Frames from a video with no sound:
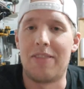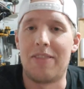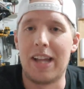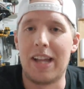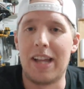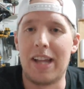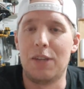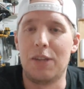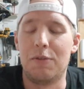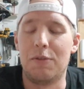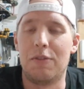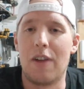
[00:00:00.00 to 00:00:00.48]

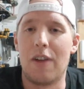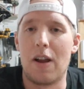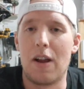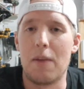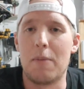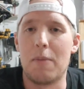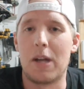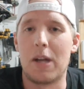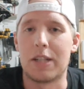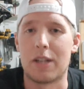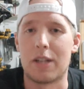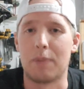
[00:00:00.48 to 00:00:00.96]
Thank you very
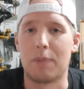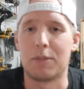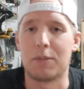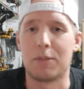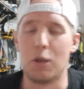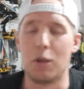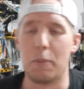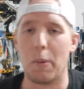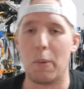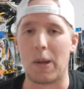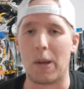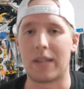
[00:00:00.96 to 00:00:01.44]
much. I'm
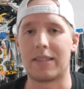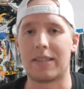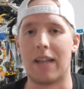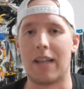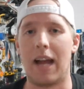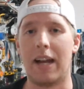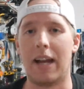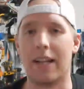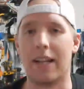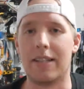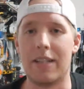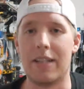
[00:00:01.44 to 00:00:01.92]
super
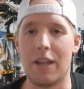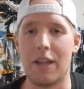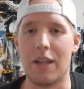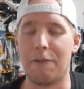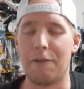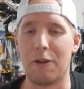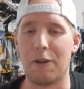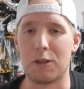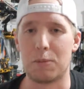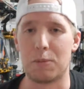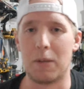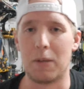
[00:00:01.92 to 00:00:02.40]
excited.
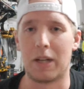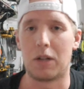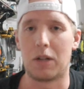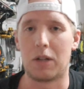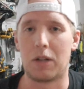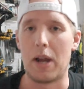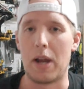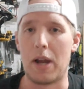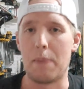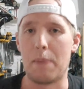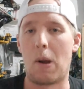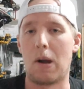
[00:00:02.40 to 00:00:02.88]
TFO's been a
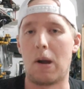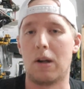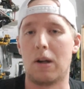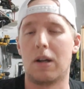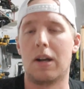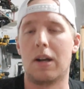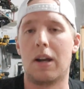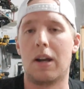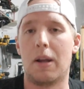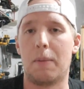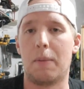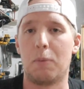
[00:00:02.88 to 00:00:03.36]
great
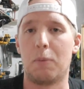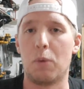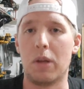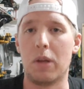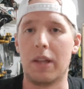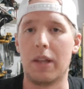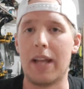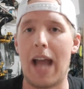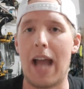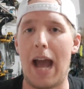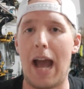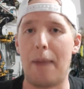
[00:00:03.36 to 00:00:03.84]
partner and I'm
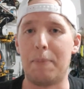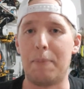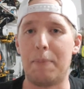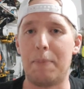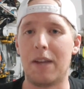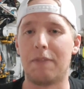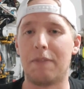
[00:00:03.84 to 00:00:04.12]
really happy.